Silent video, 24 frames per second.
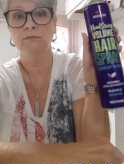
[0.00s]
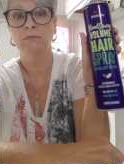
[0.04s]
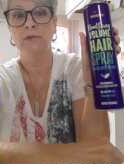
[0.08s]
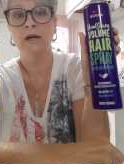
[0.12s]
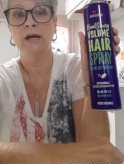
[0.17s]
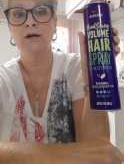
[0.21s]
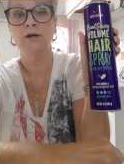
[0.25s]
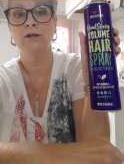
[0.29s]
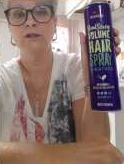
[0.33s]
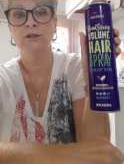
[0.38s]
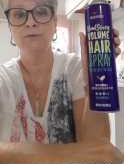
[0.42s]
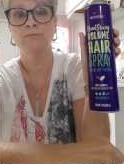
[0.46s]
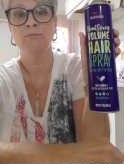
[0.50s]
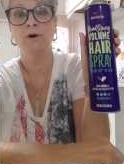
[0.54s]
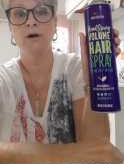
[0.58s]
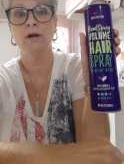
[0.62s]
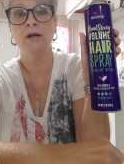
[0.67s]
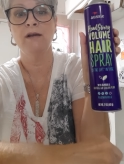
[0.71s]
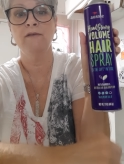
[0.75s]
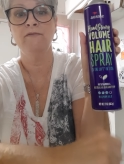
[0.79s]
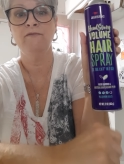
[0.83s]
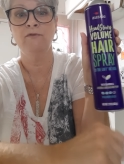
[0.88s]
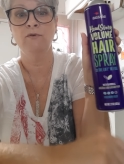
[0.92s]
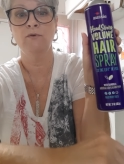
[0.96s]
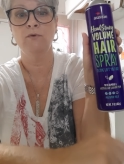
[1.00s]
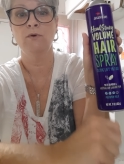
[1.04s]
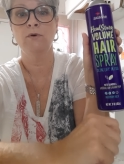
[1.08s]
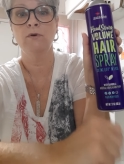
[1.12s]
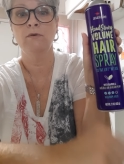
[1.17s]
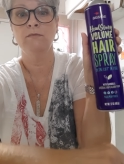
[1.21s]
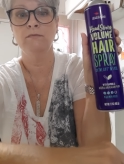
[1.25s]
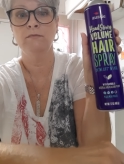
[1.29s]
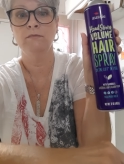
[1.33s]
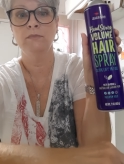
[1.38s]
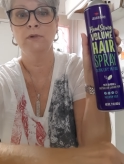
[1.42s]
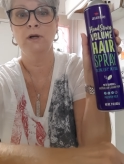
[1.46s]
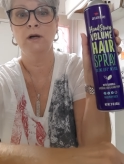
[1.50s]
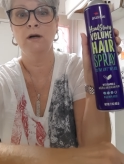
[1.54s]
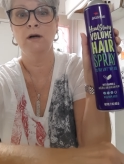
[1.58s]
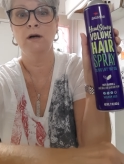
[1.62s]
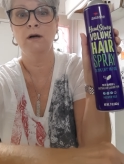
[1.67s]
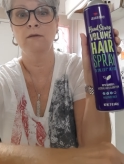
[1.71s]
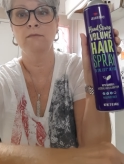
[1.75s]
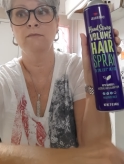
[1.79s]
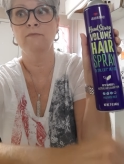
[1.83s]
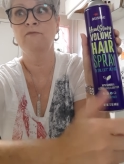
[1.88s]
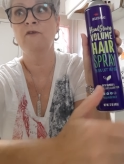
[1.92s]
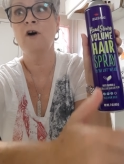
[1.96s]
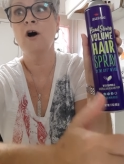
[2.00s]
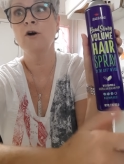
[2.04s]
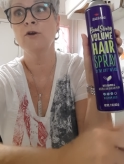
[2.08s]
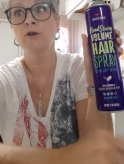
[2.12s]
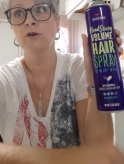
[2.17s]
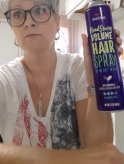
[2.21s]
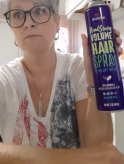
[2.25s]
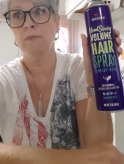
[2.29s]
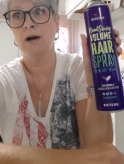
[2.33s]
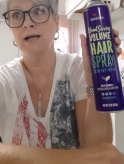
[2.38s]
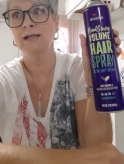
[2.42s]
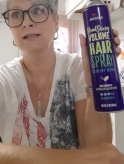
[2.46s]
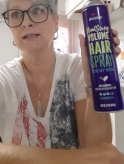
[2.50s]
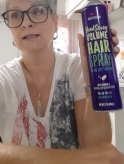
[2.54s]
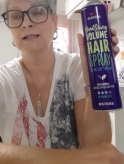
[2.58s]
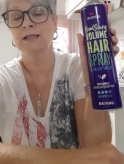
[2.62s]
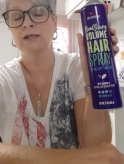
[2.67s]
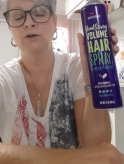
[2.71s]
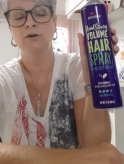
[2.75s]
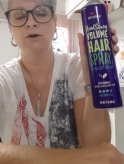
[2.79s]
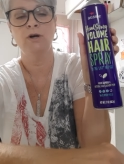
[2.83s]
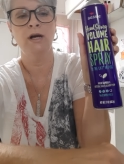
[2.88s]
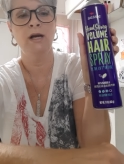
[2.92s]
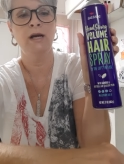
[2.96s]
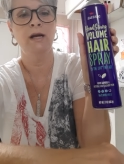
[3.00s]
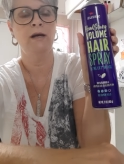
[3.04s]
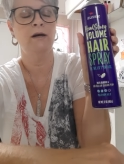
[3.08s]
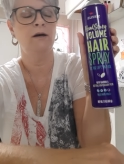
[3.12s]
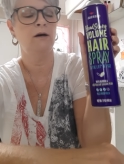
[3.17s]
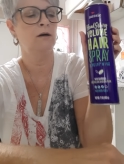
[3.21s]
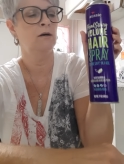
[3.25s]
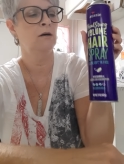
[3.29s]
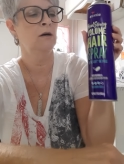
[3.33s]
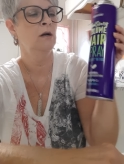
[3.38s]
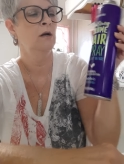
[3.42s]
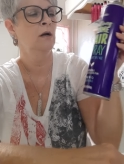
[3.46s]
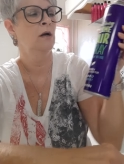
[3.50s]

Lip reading: hairspray for volumizing your hair.